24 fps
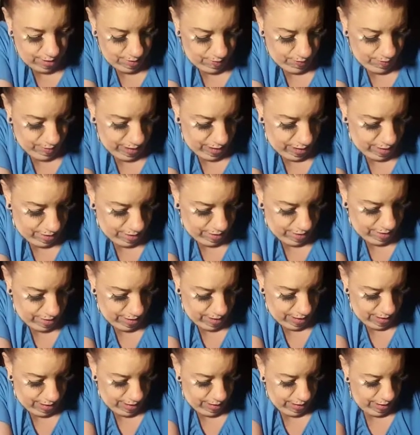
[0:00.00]
We are
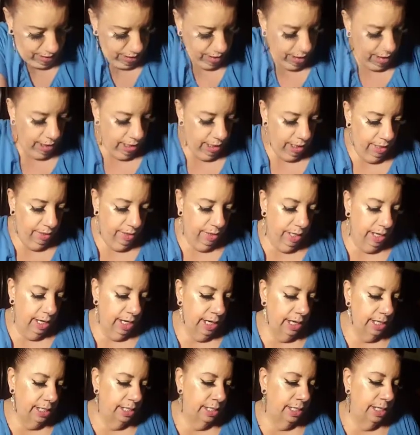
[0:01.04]
not done. And then
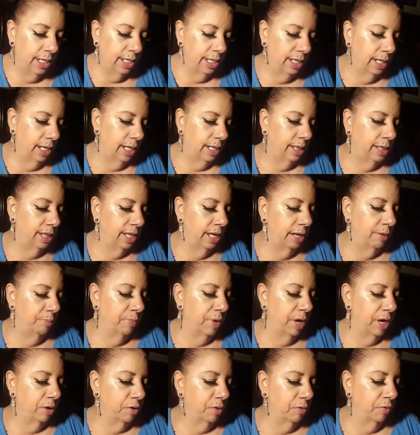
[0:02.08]
I did get the
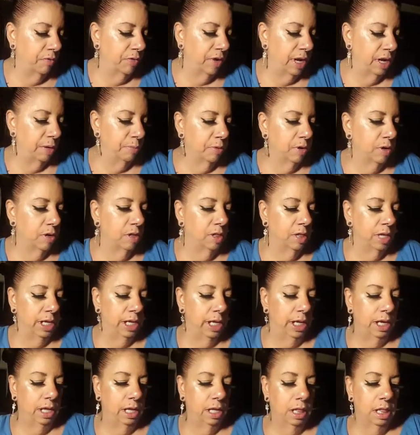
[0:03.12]
microfiber
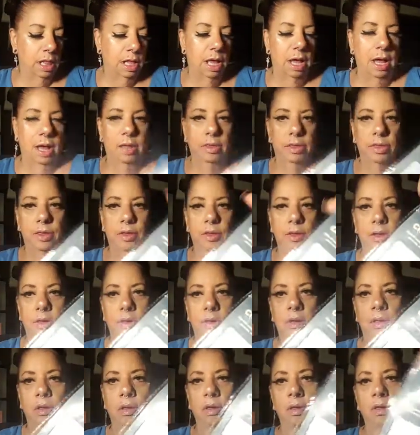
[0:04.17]
cleaning cloth
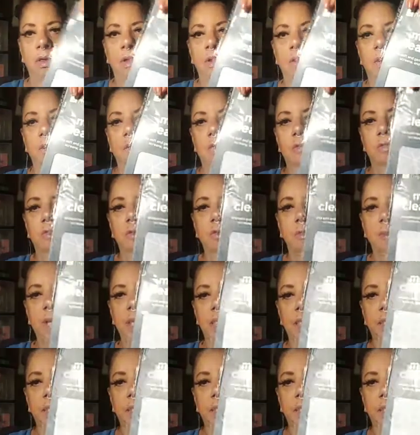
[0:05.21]
for my